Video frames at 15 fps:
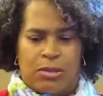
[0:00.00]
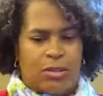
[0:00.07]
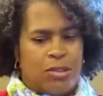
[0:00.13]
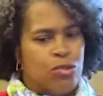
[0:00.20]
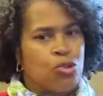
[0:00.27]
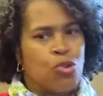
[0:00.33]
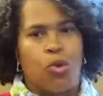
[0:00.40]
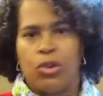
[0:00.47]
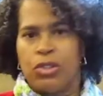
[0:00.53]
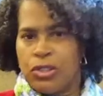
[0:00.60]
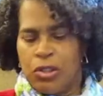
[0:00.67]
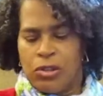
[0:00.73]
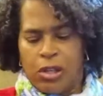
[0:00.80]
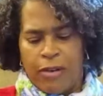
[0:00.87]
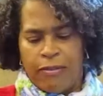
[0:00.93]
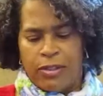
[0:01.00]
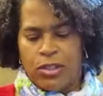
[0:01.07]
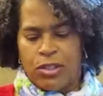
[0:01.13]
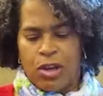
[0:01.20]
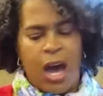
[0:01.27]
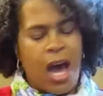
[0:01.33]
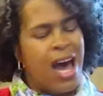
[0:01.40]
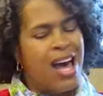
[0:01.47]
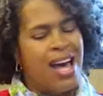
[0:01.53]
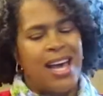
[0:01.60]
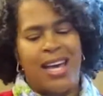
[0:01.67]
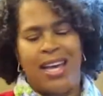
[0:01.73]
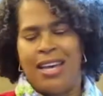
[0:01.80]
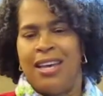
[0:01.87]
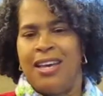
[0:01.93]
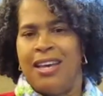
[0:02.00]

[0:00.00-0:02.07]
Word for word: Those cortisol levels are high.